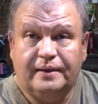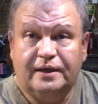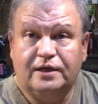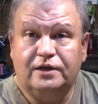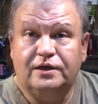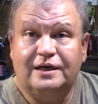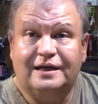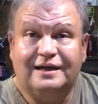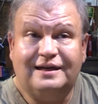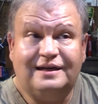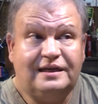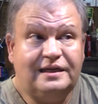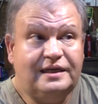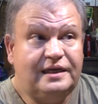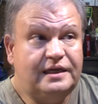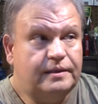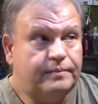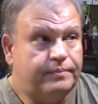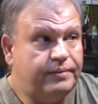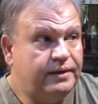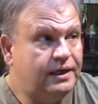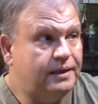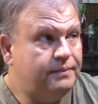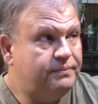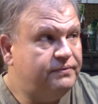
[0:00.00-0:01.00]
I couldn't clean a
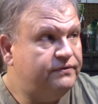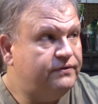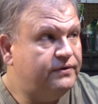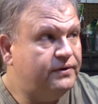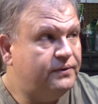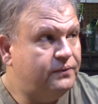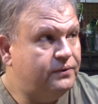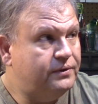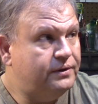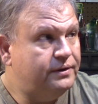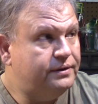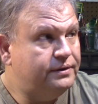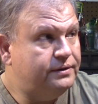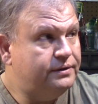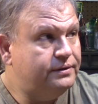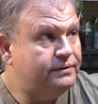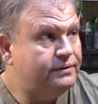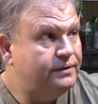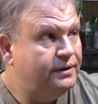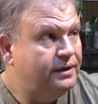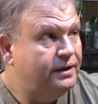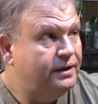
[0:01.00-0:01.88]
pipe if I wanted to.